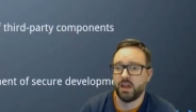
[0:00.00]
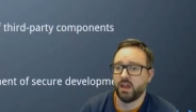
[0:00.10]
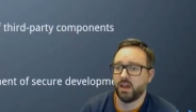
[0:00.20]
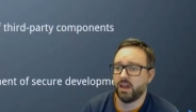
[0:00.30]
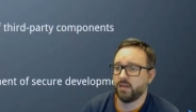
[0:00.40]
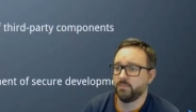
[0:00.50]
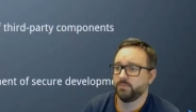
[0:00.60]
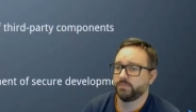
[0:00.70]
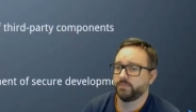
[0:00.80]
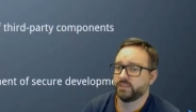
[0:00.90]
Um,
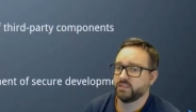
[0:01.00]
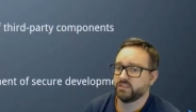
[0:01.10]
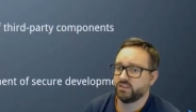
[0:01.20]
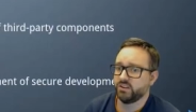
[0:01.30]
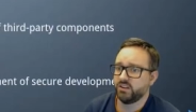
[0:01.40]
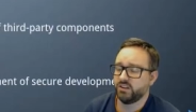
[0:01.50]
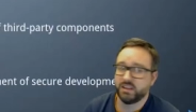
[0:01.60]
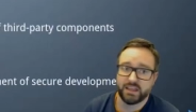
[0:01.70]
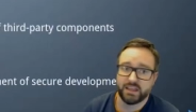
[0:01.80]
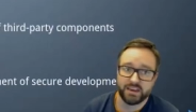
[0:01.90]
so
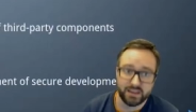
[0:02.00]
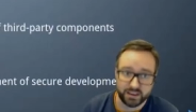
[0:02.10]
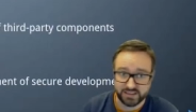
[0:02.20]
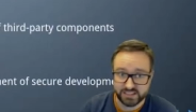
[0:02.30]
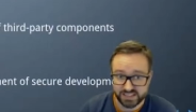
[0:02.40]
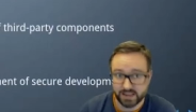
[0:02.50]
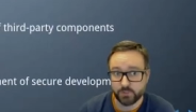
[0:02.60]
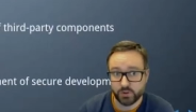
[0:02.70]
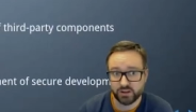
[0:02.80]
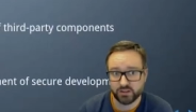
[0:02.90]
a,
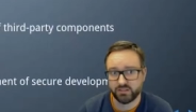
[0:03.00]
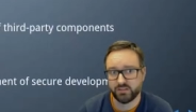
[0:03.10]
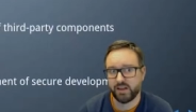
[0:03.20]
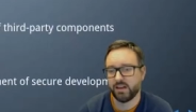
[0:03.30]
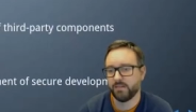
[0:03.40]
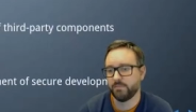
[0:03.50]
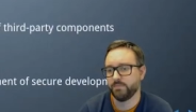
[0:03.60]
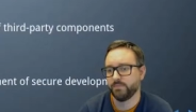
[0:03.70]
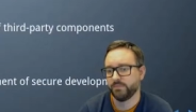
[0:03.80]
separate um,